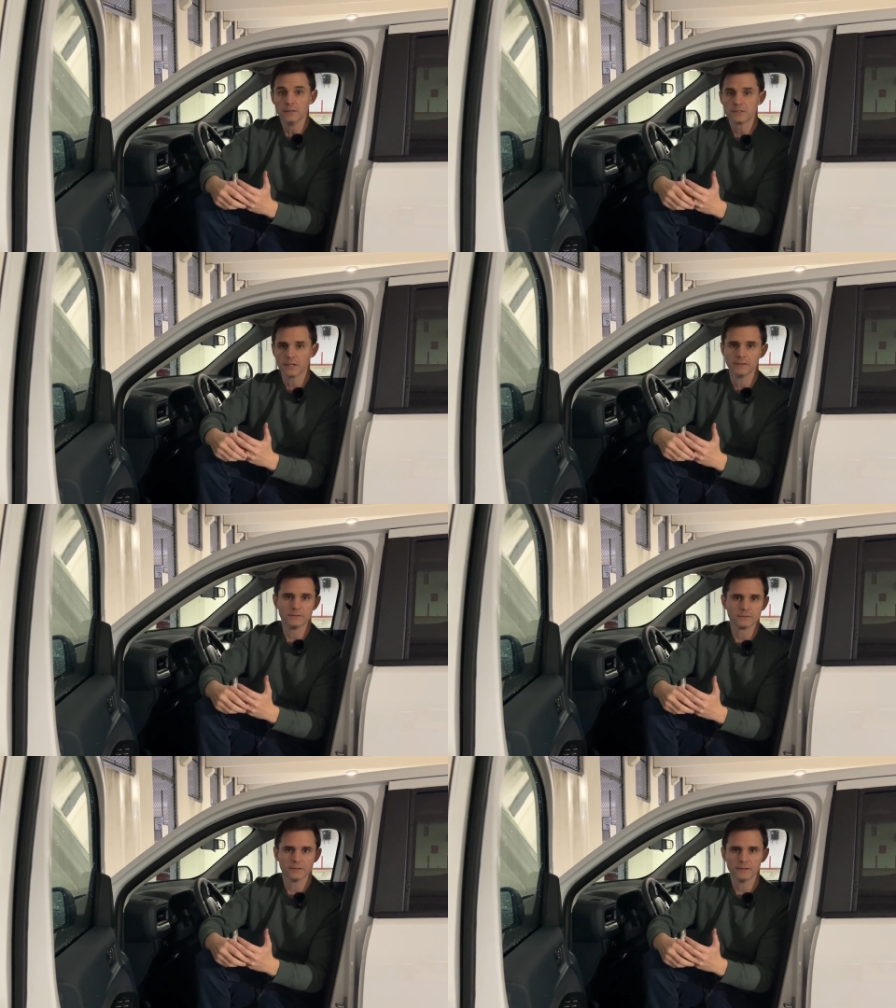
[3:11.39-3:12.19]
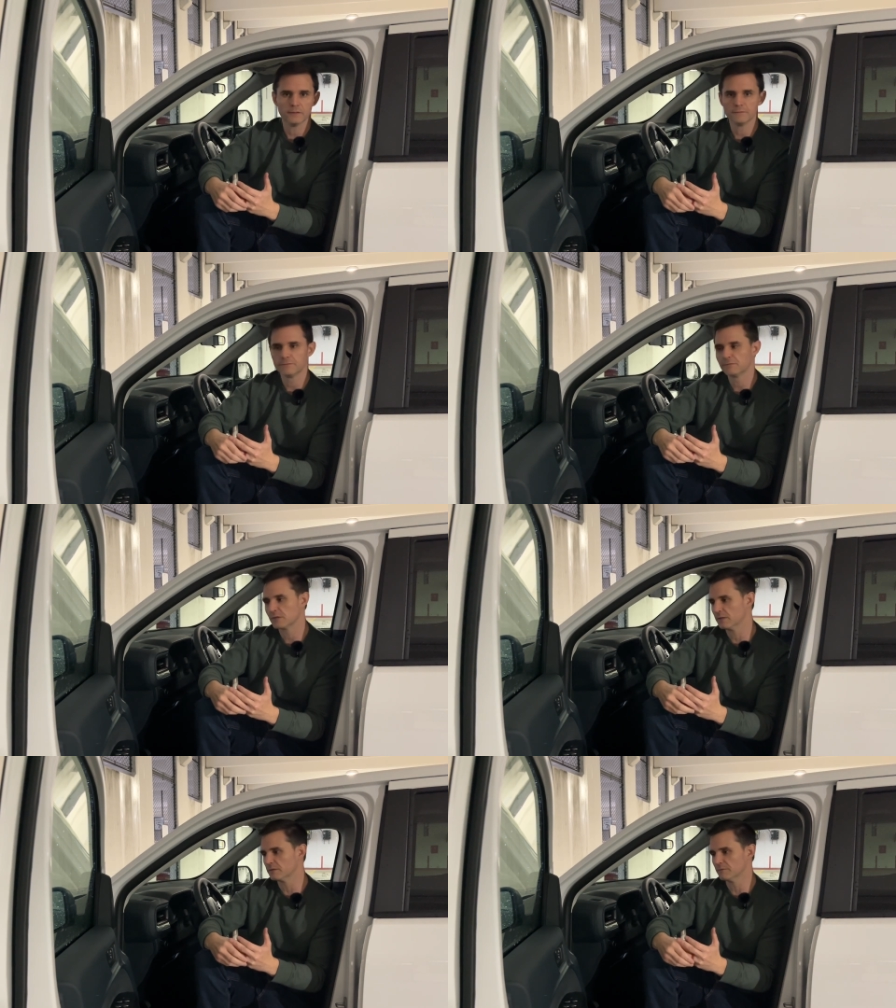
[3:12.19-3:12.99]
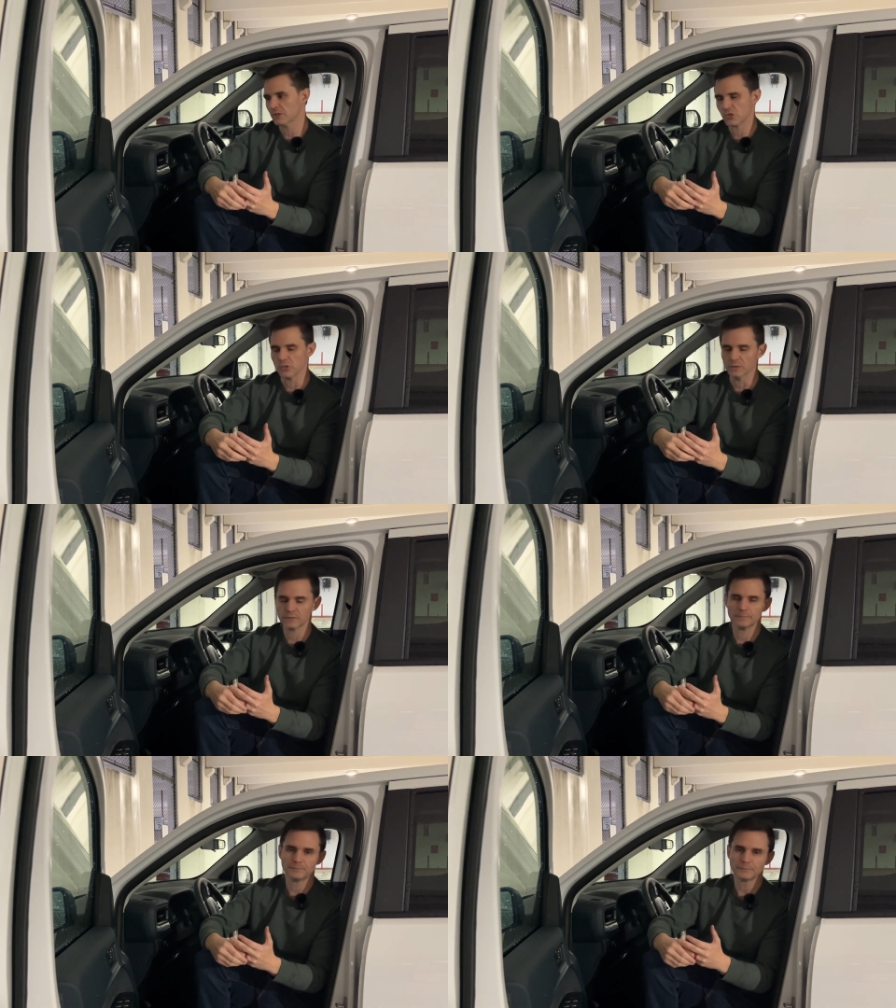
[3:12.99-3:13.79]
tons of issues.